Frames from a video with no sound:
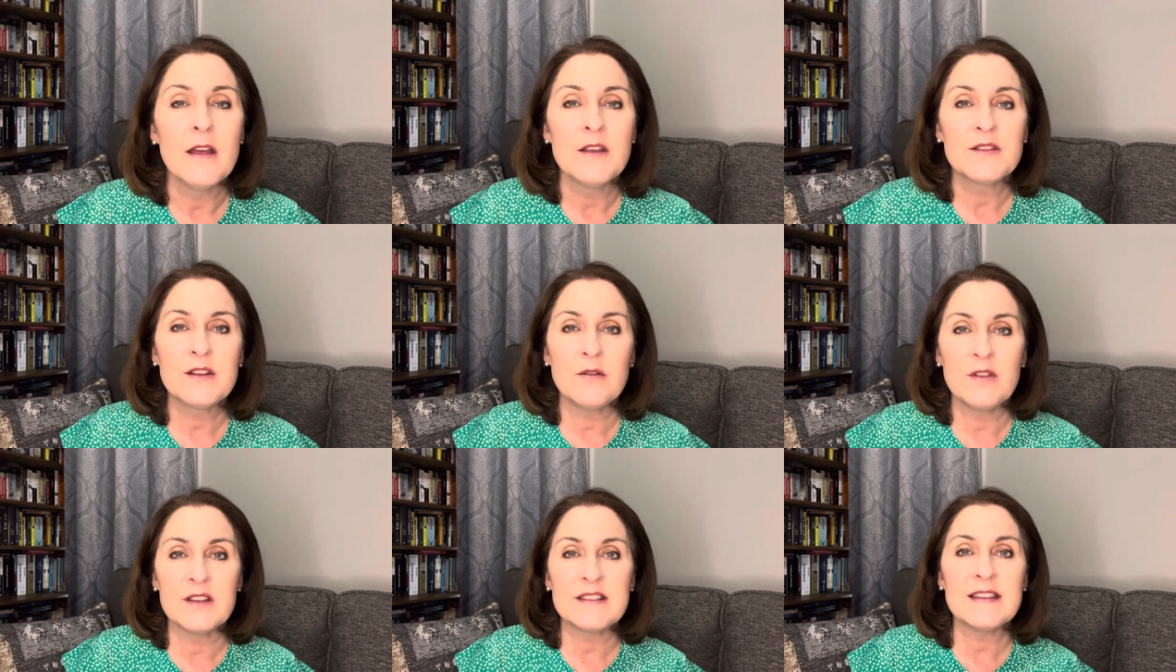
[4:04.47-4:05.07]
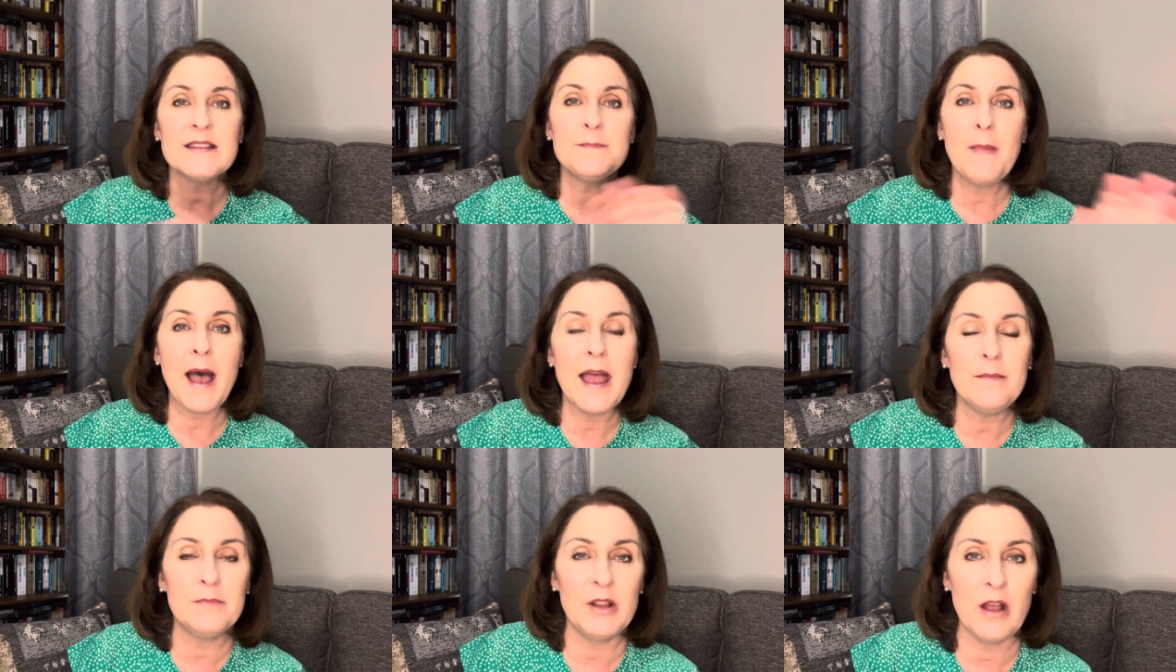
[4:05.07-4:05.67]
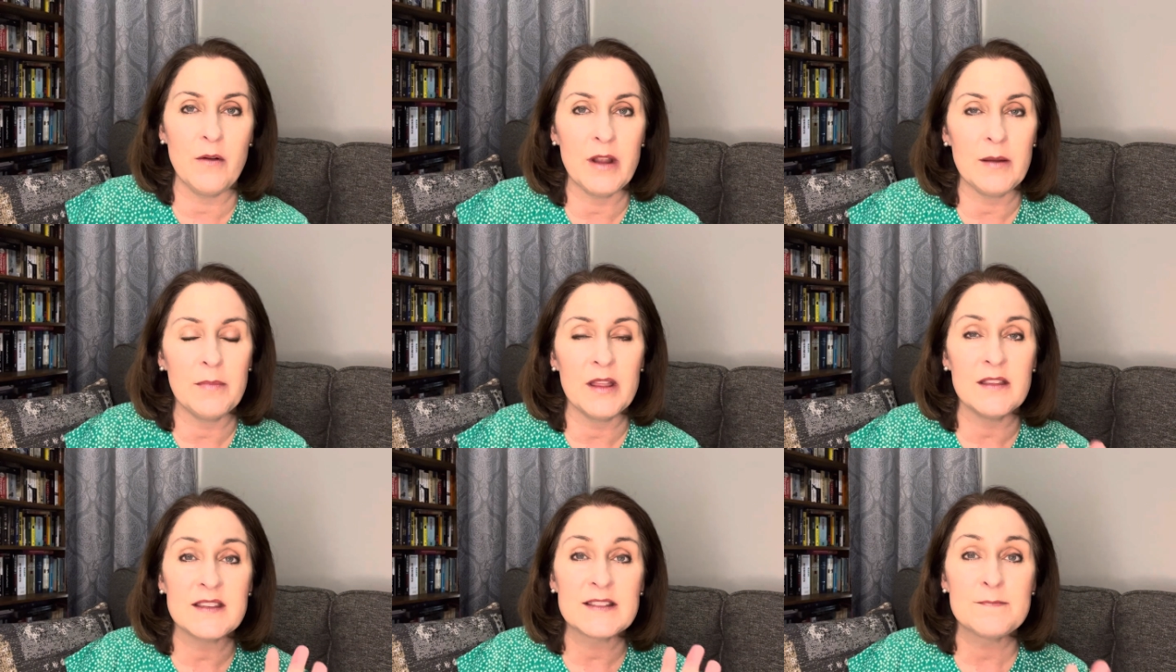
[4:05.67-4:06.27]
So this is mind-blowing,
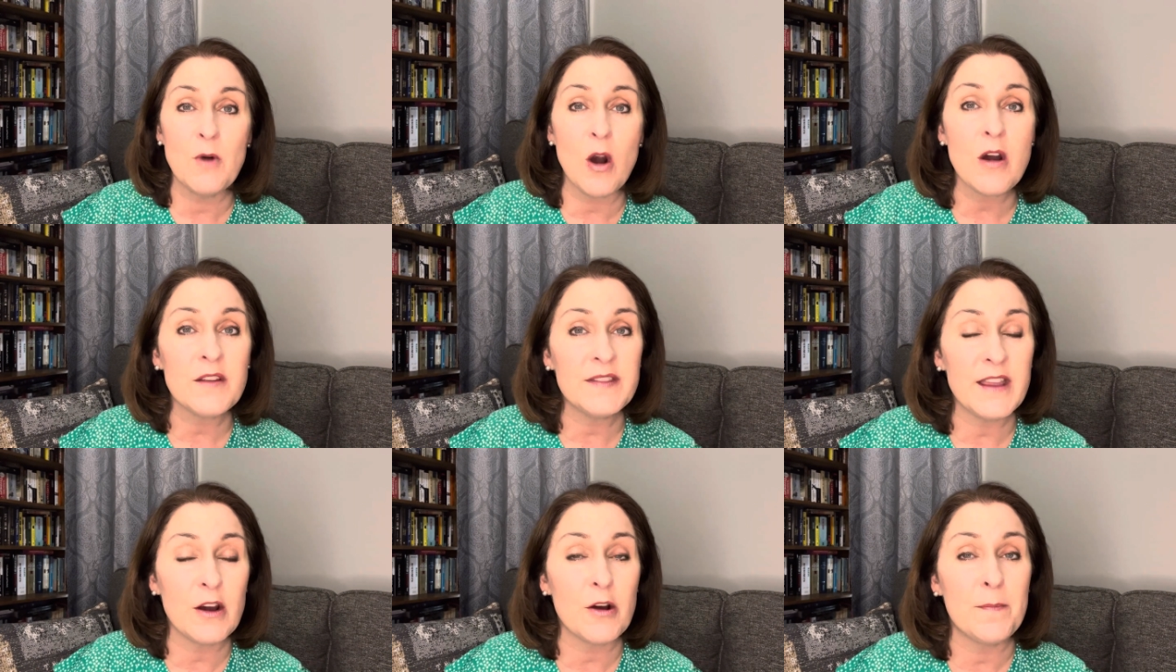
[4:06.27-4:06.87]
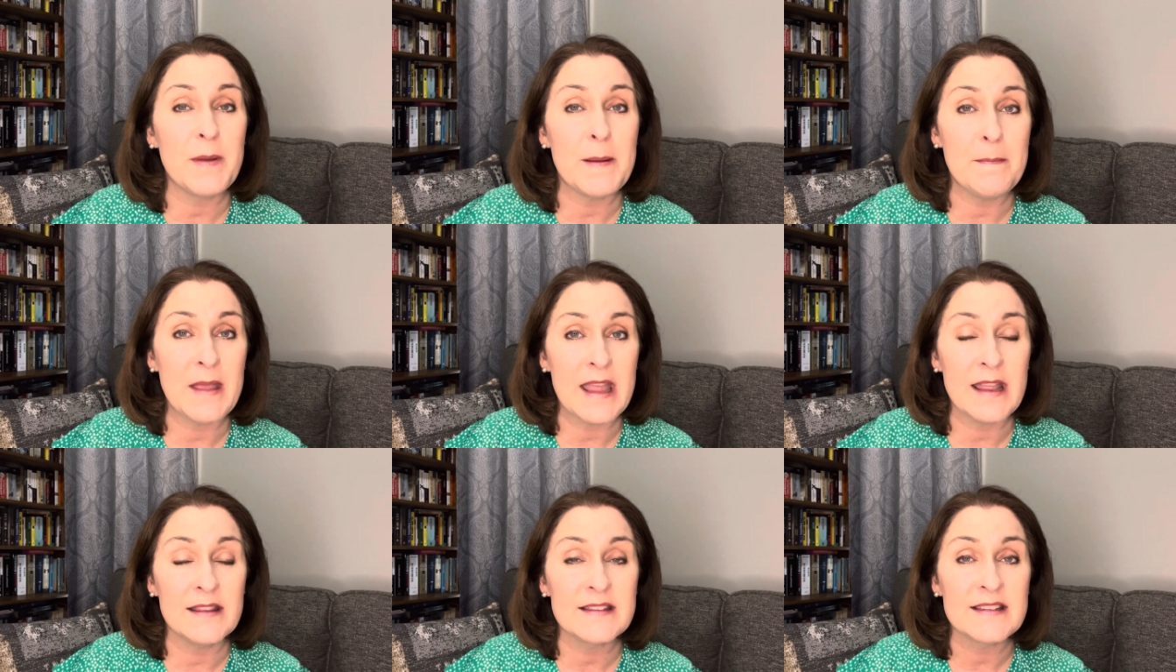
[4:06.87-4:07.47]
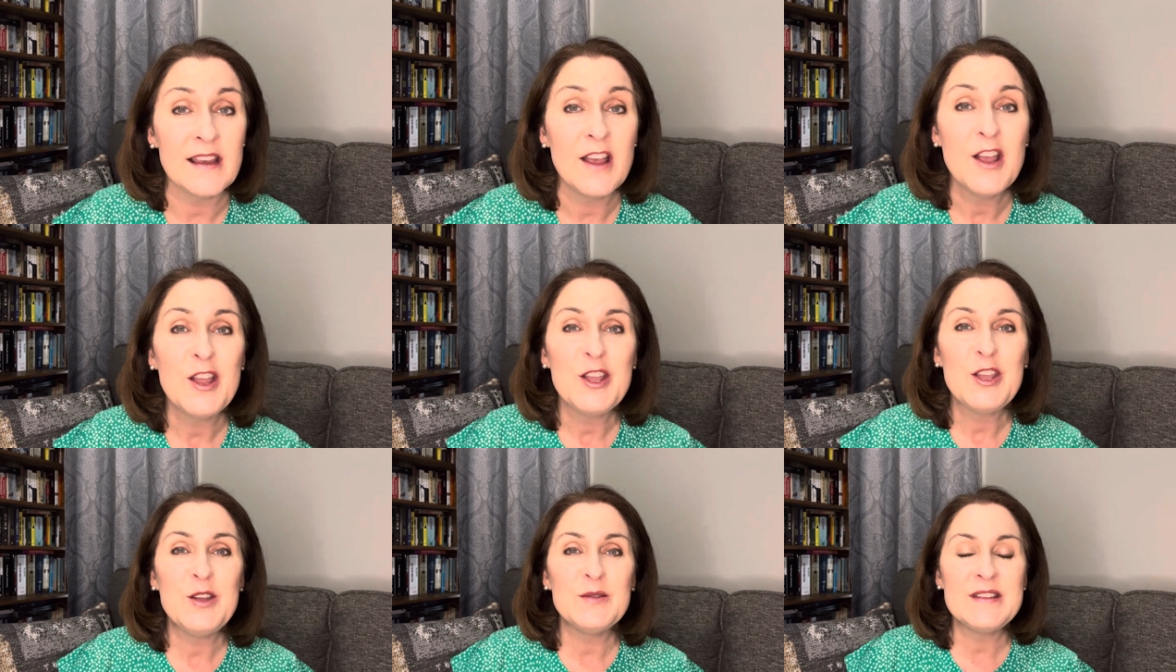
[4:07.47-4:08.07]
but SMART therapy means
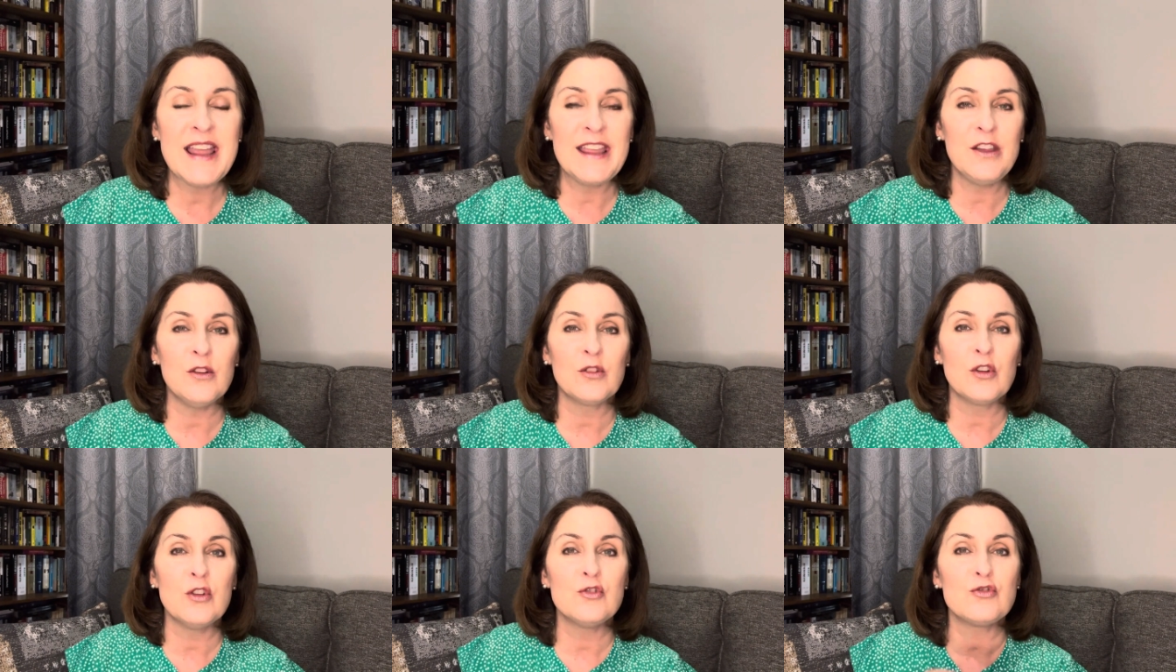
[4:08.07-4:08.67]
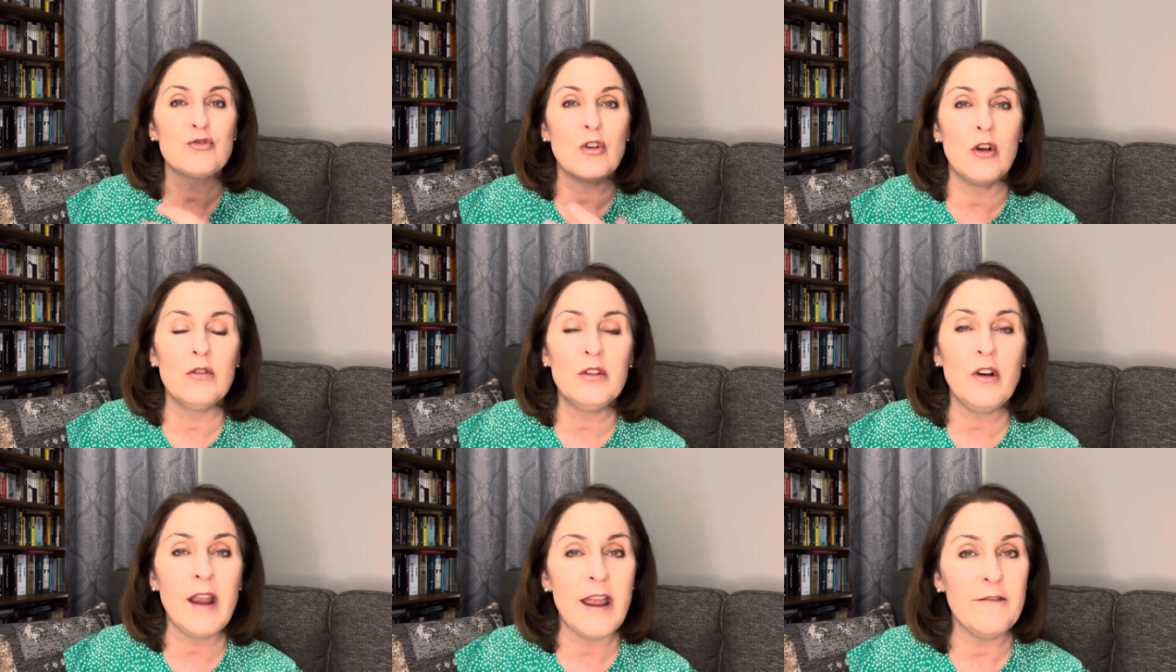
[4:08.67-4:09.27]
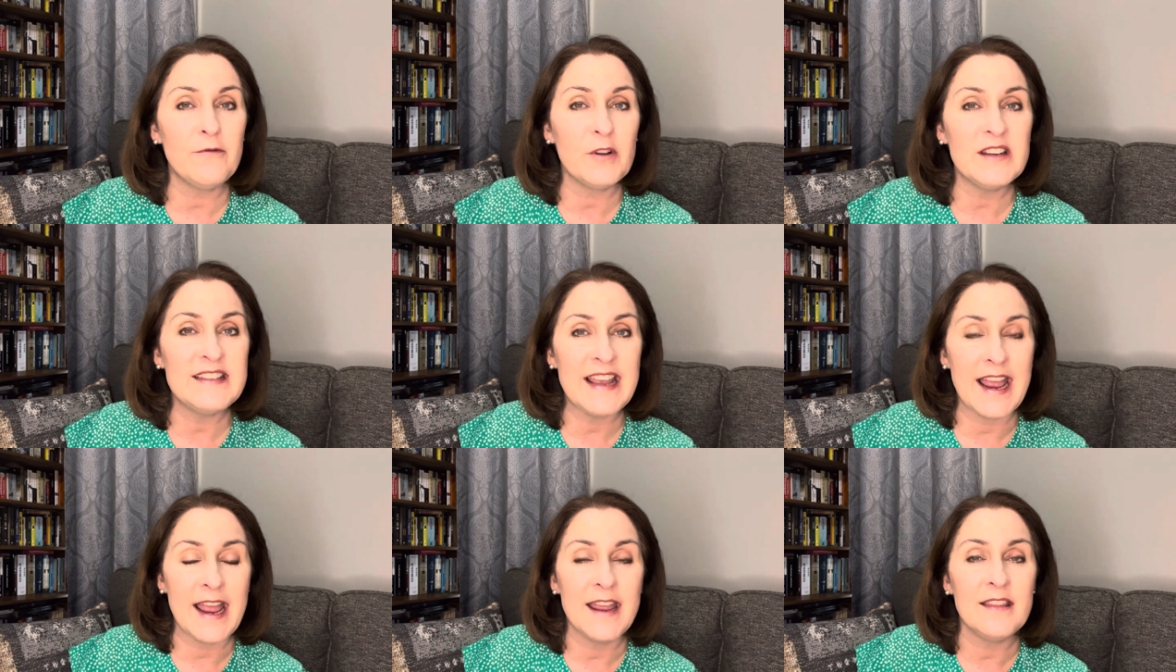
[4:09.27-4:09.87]
you take your controller every
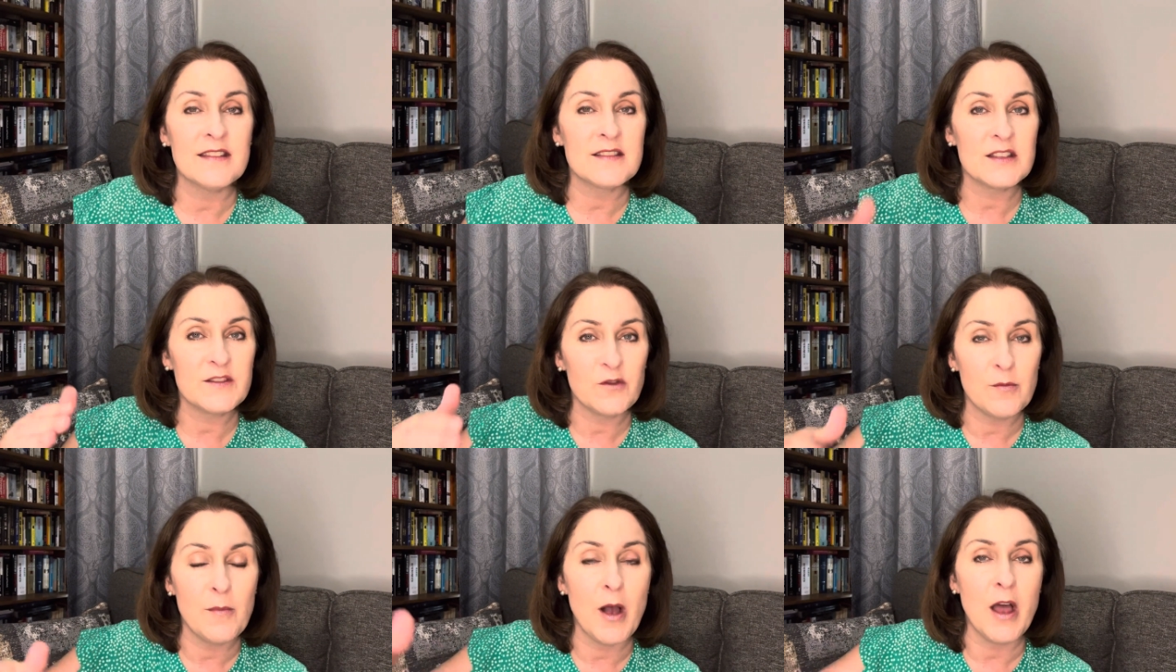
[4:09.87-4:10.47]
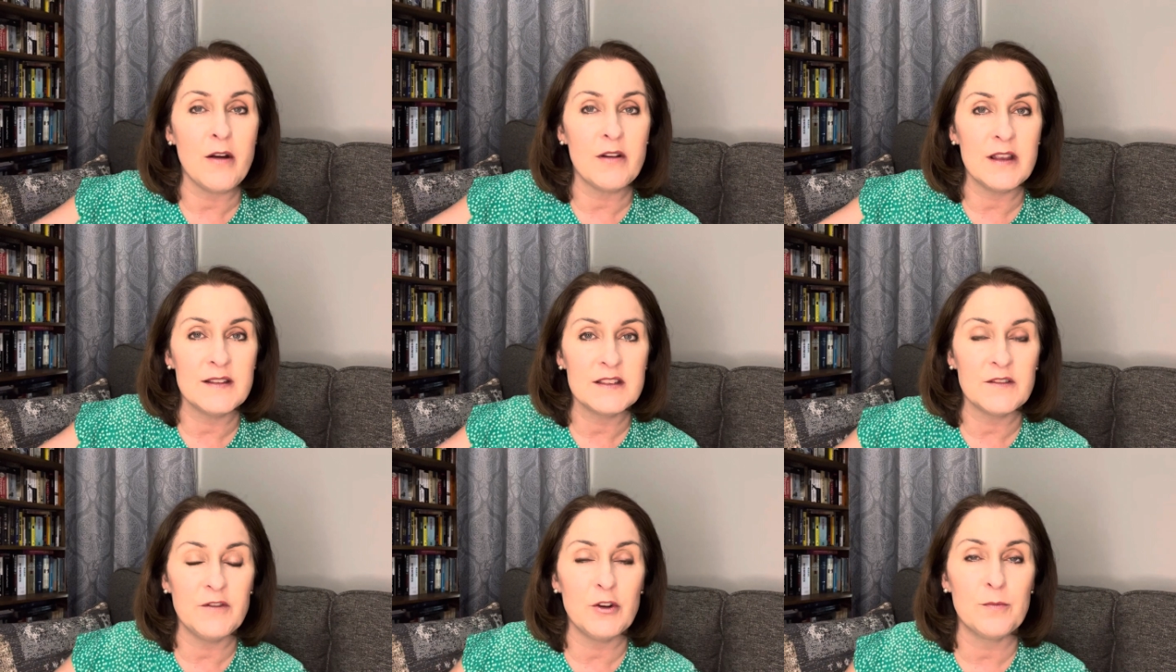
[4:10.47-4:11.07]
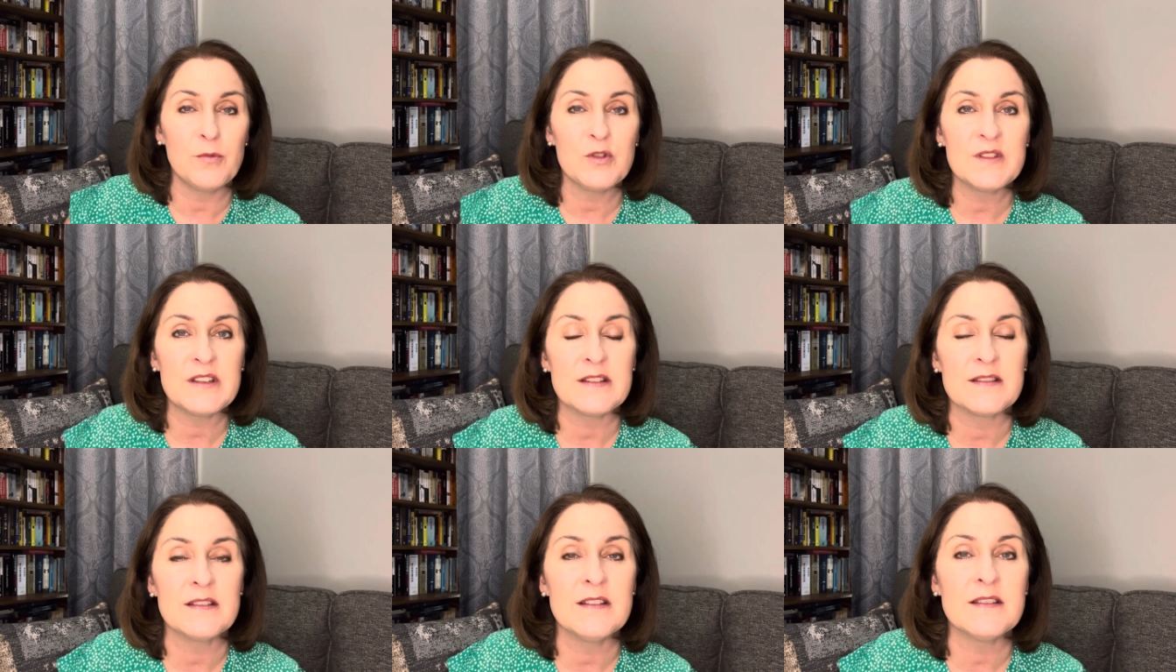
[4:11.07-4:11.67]
day. This is for moderate and severe
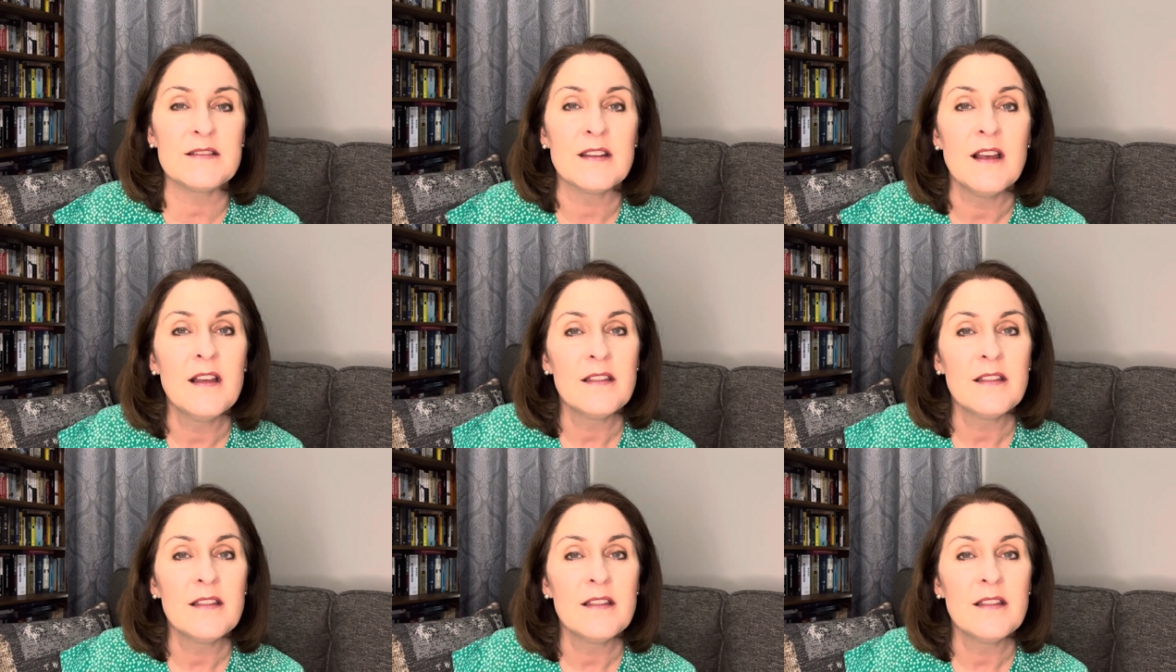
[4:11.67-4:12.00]
persistence.